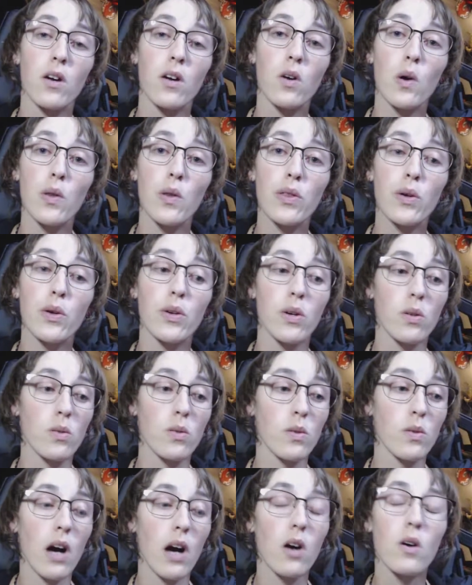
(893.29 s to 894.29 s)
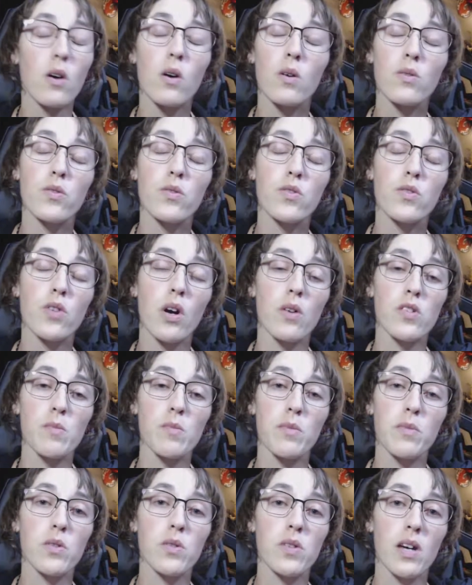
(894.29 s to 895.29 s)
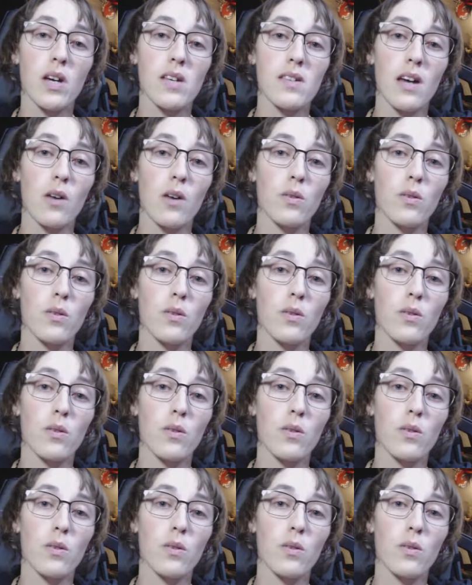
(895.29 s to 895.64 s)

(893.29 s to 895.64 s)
and I'll go through and I'll draw some of those guys